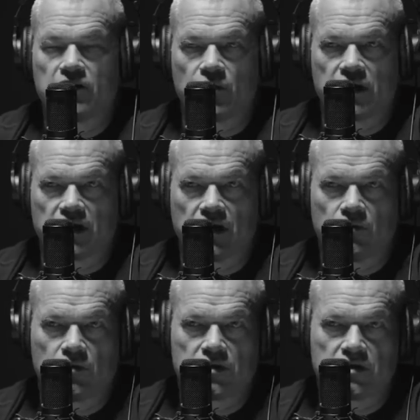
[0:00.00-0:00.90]
do they want to get
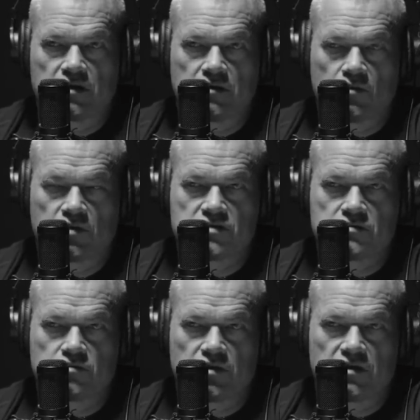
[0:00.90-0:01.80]
out? What are they? What's
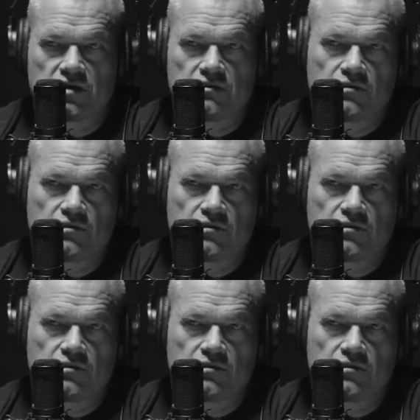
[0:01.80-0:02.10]
what and it's they, a